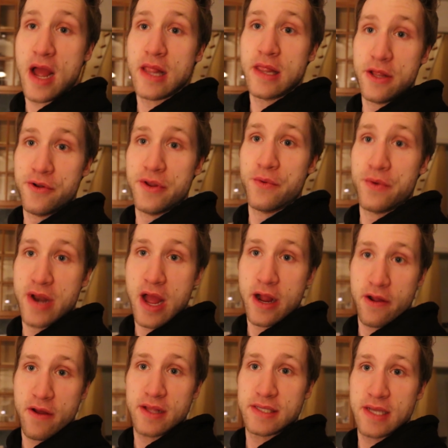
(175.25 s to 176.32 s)
I literally would
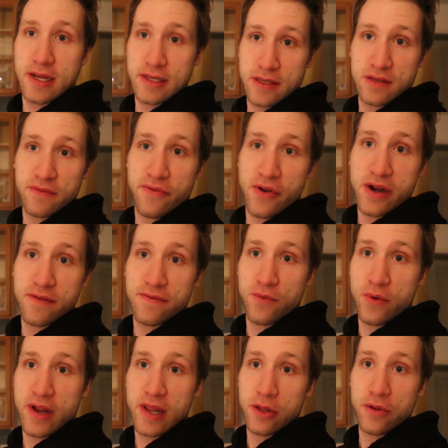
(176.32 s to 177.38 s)
not go outside because I was afraid of what